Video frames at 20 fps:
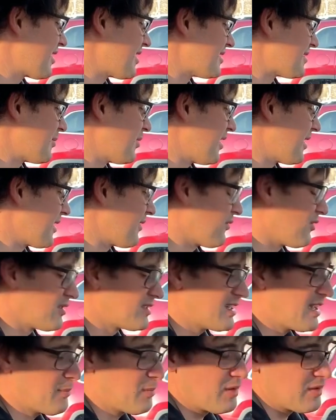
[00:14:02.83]
his money, for
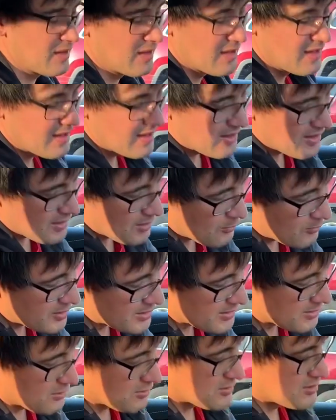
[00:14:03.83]
example,
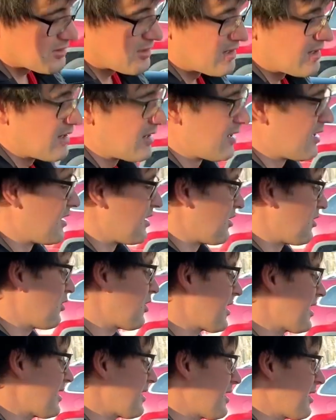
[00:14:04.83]
windows.
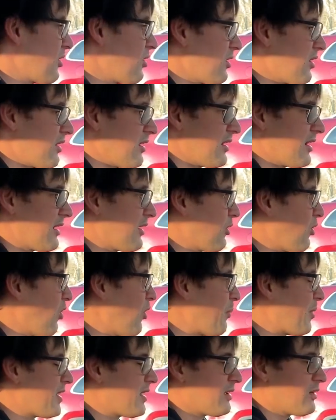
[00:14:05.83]
You can
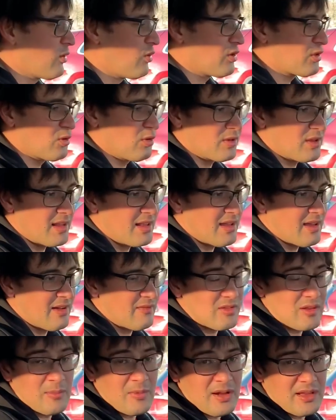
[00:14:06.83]
open totally
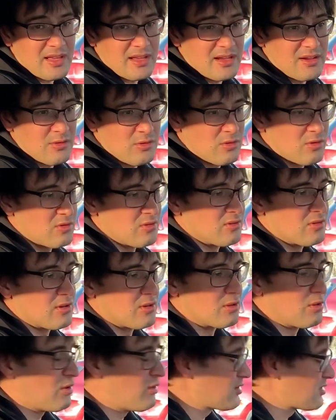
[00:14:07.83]
automatic or
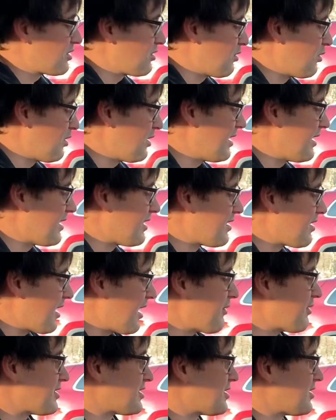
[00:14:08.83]
close only
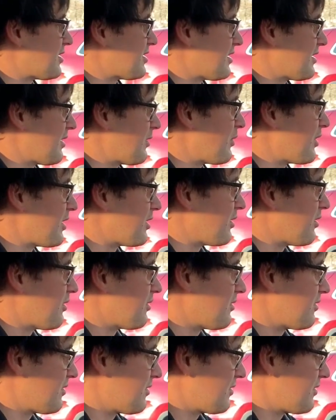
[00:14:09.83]
driver's uh, window.